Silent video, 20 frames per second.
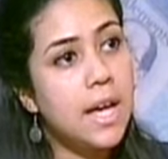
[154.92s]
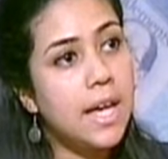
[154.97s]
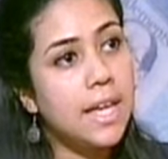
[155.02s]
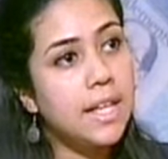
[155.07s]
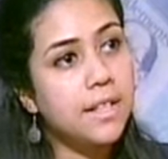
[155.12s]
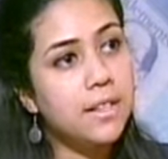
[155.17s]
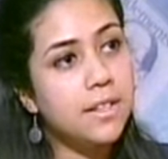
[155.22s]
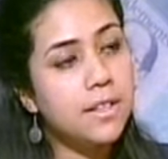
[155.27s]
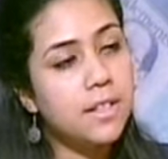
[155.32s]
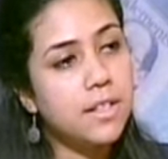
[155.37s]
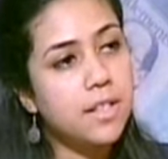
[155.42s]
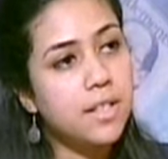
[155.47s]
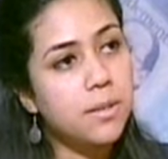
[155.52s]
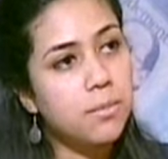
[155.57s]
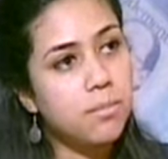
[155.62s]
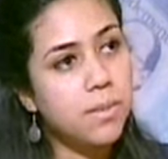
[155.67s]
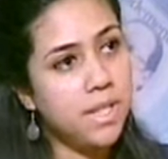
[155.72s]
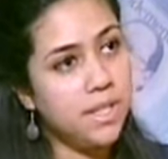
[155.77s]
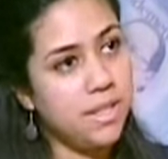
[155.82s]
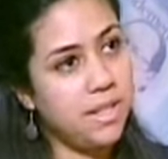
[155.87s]
in,
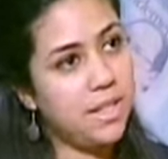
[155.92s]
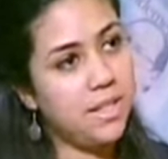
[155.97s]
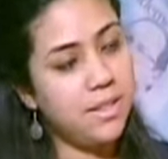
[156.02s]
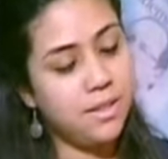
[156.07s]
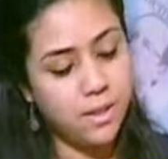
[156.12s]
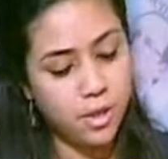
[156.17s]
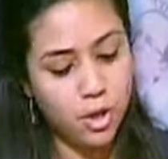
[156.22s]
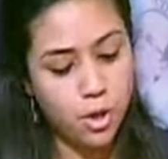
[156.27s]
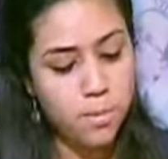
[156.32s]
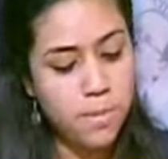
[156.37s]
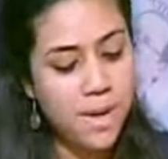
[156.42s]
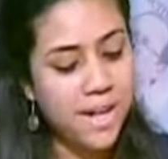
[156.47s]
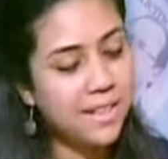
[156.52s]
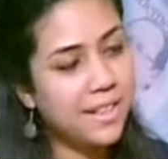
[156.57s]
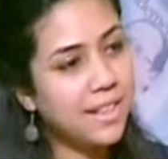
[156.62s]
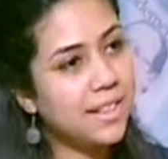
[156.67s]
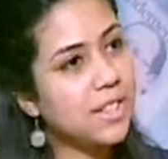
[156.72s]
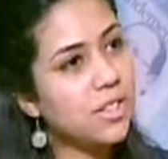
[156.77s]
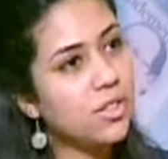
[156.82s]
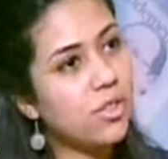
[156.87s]
in, in
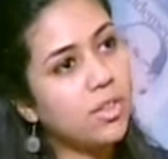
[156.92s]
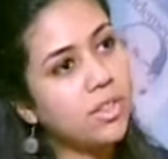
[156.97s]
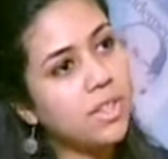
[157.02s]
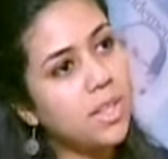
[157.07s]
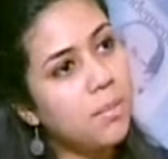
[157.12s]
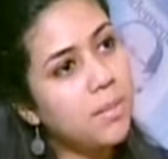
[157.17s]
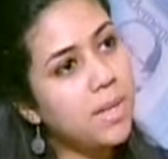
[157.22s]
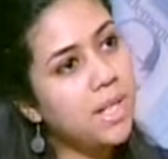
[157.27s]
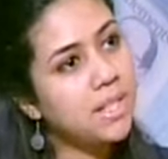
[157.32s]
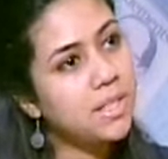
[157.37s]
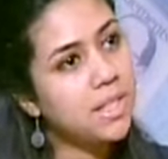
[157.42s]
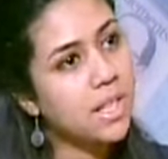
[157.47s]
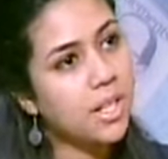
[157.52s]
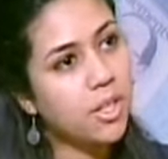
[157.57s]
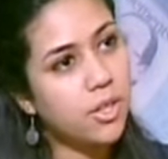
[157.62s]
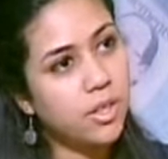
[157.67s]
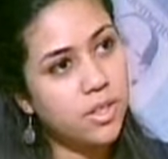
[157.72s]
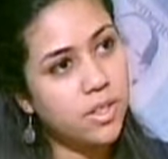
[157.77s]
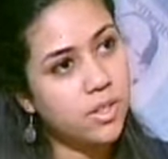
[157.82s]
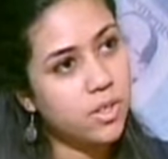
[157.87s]
combating this on the
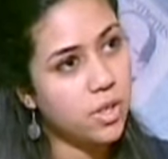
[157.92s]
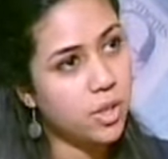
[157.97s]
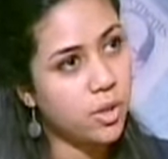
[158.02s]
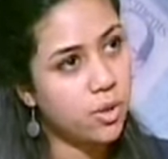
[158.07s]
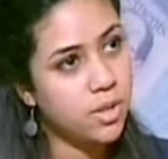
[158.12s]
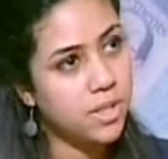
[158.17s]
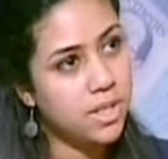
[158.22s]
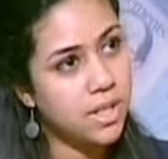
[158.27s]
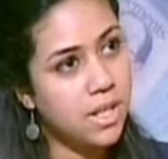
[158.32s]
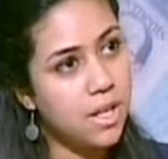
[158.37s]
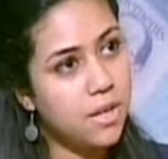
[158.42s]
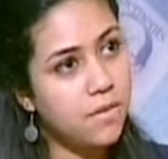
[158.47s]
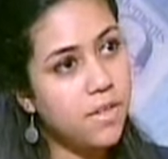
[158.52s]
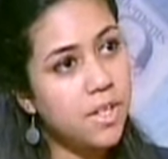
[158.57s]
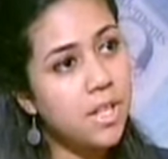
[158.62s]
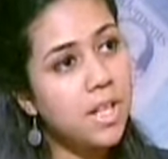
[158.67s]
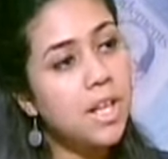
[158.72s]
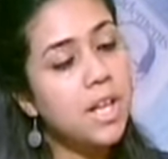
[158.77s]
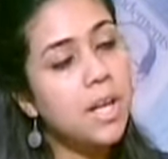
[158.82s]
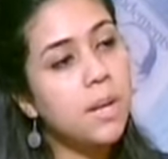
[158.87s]
military and the security
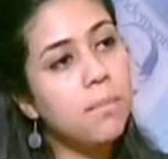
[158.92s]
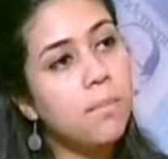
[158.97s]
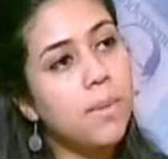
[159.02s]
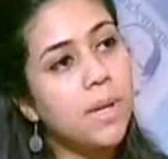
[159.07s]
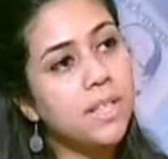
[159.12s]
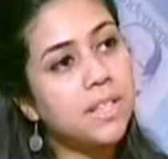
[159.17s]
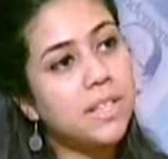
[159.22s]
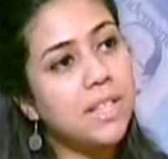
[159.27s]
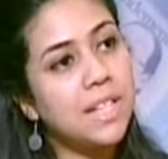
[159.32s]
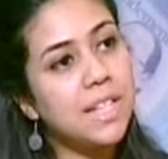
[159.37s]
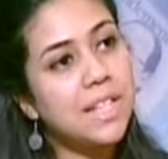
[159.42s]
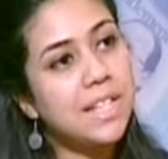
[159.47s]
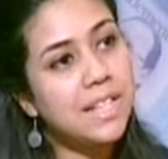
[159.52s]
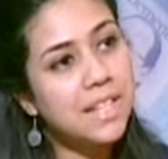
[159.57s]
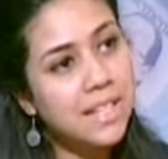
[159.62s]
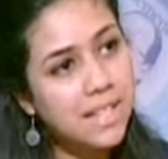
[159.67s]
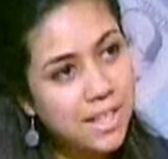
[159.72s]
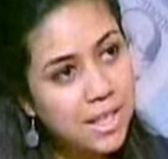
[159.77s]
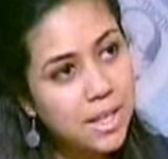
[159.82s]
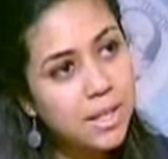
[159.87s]
level. But
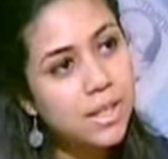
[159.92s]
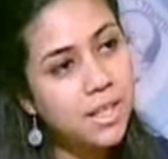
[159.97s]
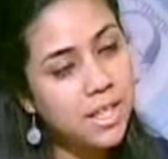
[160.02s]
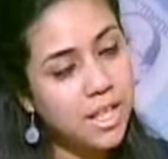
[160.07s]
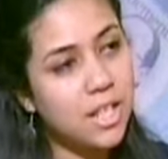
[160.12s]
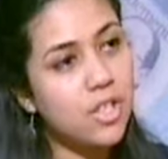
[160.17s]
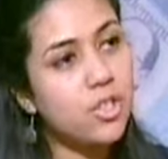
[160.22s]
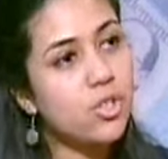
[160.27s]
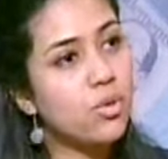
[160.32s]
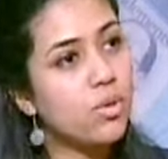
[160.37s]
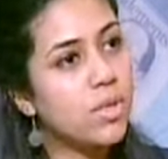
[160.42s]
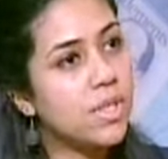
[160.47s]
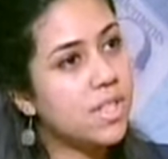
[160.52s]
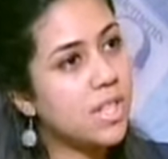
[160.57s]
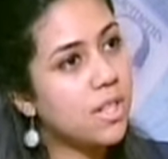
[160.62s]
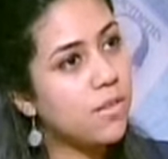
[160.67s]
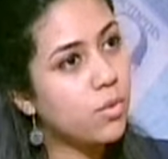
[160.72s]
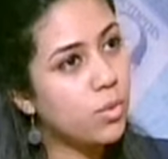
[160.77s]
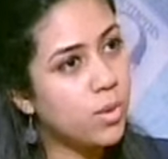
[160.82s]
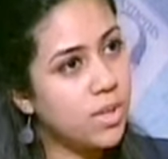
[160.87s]
the, the issue
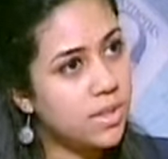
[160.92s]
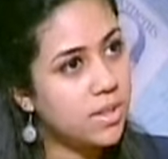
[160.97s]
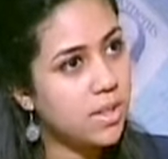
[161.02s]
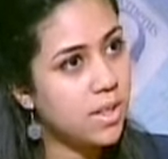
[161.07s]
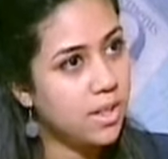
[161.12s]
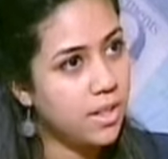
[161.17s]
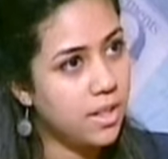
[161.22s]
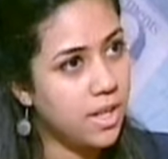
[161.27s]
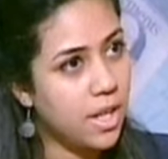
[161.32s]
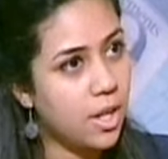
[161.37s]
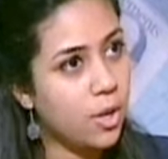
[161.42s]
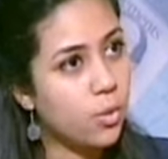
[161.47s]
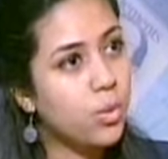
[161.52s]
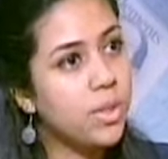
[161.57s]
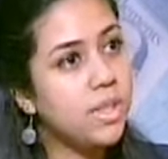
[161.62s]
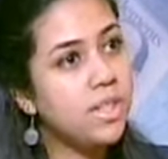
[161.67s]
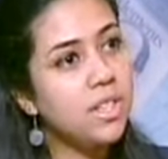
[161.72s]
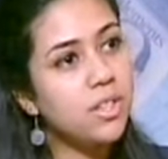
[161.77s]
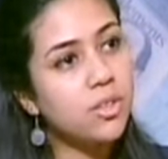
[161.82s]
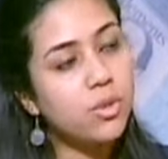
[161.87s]
itself will still there.
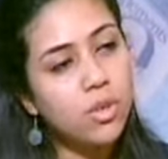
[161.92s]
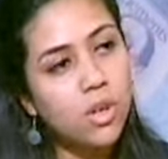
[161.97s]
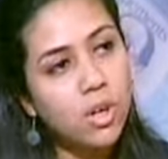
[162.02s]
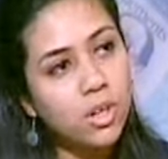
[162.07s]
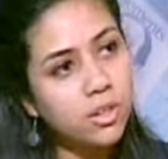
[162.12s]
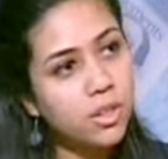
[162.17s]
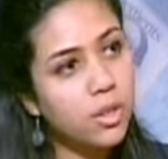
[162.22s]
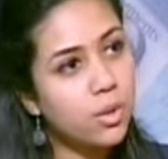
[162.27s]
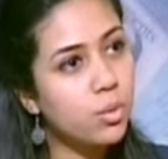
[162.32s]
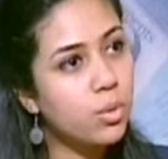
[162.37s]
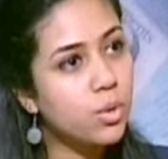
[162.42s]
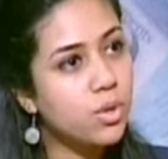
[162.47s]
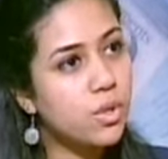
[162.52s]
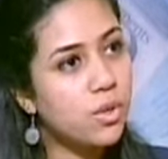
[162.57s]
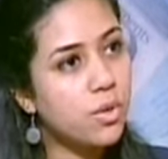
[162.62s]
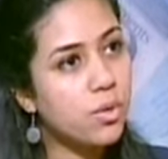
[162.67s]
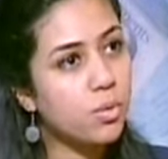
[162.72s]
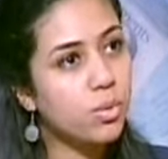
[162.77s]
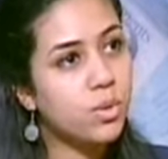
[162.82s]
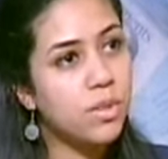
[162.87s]
We need to cut the roots
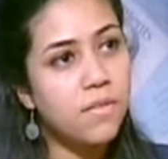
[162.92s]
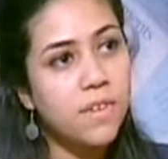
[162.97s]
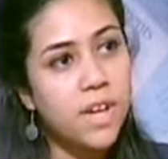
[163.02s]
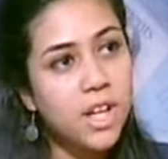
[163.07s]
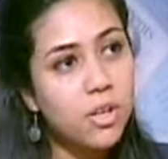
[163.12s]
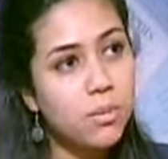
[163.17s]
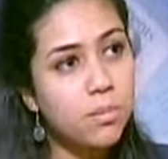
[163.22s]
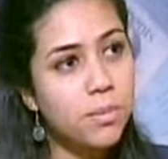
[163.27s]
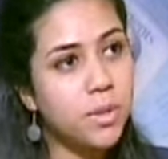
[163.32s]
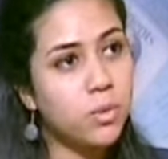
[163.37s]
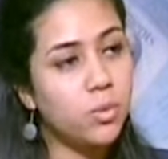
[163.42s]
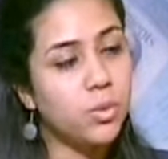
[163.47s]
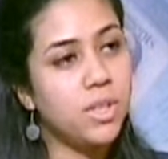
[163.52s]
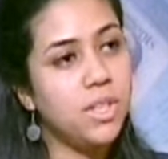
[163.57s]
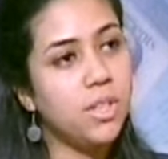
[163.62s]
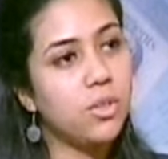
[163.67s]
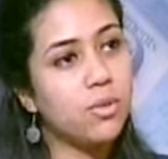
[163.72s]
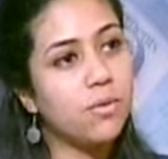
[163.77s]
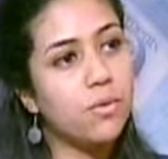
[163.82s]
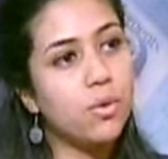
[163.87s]
through development. We
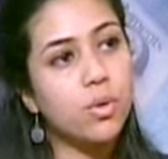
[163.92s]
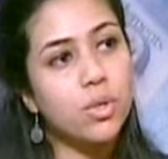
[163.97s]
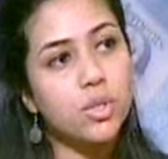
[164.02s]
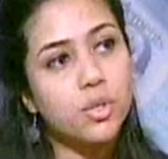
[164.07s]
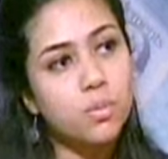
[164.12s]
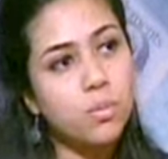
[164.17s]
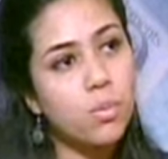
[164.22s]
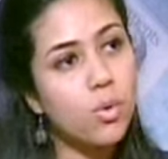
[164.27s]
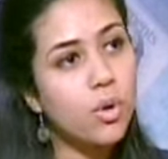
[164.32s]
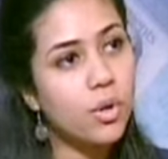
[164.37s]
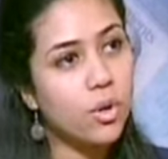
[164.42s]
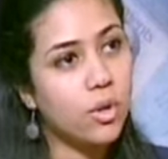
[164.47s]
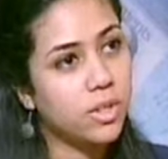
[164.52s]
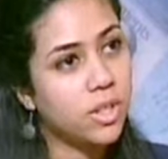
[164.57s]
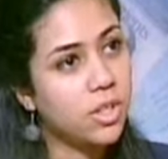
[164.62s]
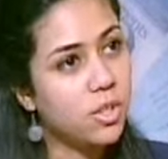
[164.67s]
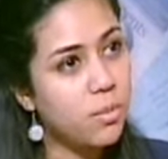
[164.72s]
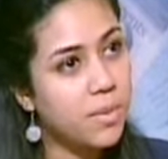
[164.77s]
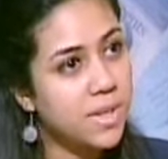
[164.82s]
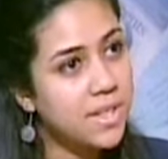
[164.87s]
need to focus more on
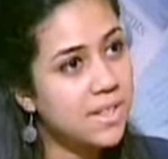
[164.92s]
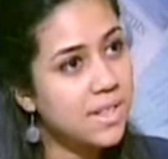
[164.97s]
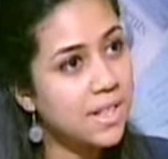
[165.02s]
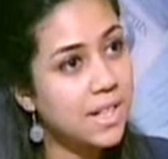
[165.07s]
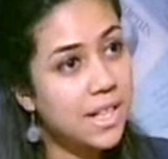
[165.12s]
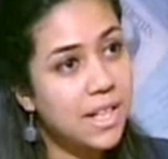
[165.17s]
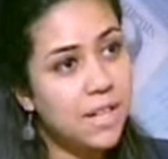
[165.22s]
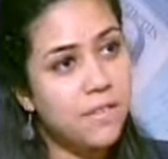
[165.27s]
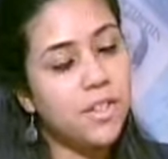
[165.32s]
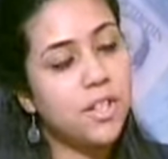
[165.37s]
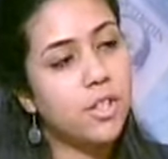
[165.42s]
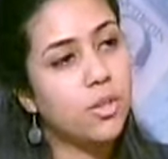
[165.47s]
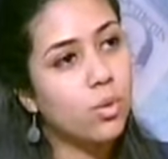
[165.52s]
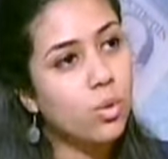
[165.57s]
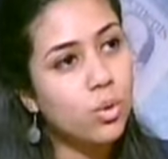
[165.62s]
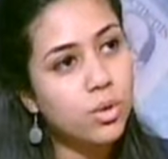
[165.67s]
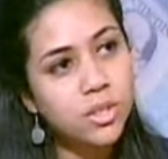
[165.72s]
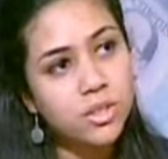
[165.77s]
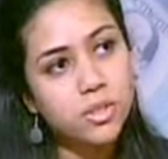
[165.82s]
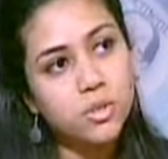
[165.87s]
yes. the domestic level in
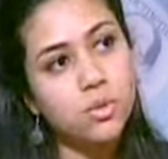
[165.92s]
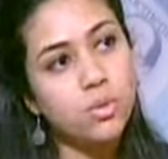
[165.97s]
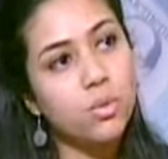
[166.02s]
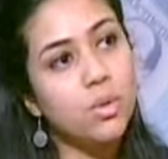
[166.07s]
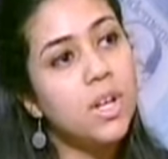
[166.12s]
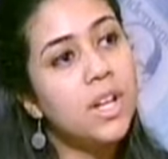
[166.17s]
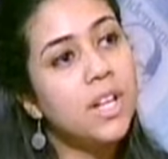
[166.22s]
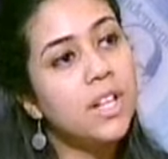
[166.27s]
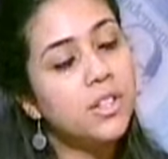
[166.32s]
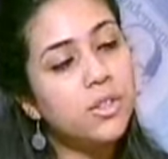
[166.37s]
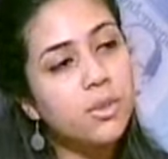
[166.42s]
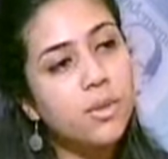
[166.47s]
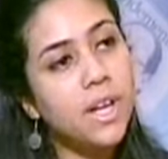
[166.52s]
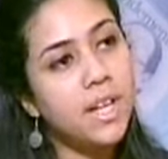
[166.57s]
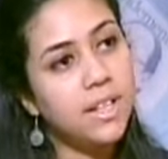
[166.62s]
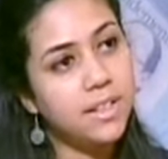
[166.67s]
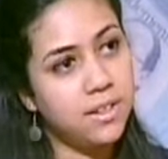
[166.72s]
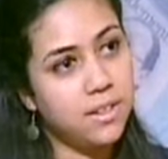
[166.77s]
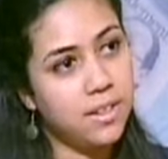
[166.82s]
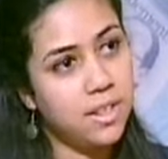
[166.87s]
order to, to
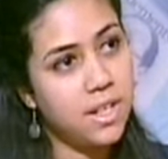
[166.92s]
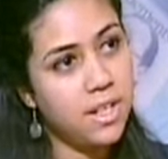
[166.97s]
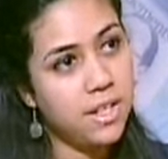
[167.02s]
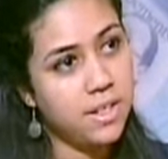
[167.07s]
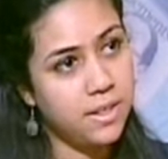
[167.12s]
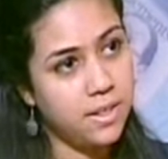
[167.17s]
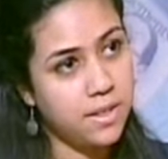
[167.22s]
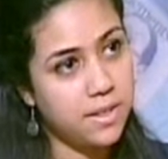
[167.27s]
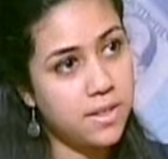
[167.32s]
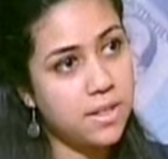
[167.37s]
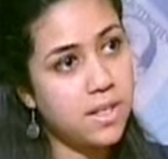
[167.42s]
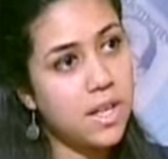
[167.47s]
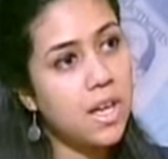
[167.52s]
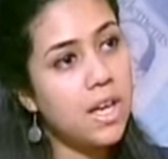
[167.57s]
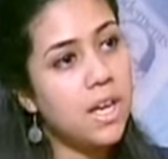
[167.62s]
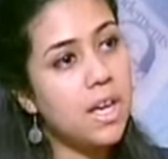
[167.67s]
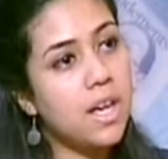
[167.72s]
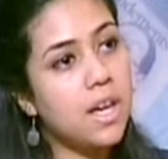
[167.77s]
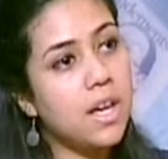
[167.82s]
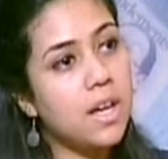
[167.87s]
end this.
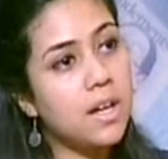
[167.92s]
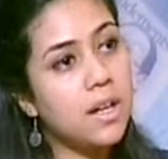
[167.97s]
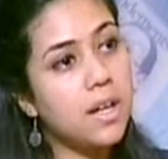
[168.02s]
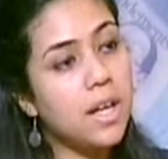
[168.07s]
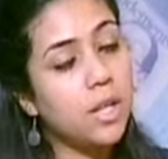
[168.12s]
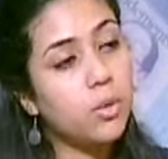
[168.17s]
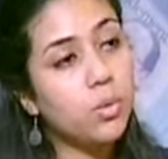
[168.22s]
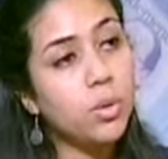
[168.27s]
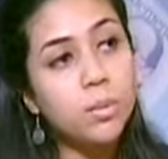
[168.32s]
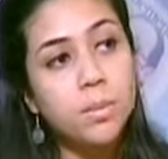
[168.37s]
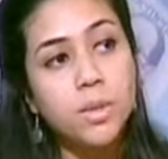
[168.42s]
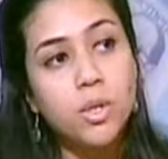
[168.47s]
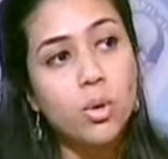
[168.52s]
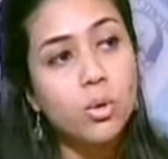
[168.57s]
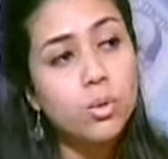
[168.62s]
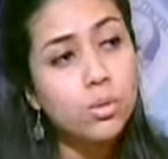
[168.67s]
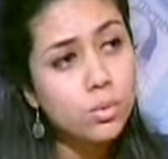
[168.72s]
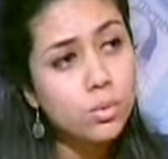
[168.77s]
Uh, it would be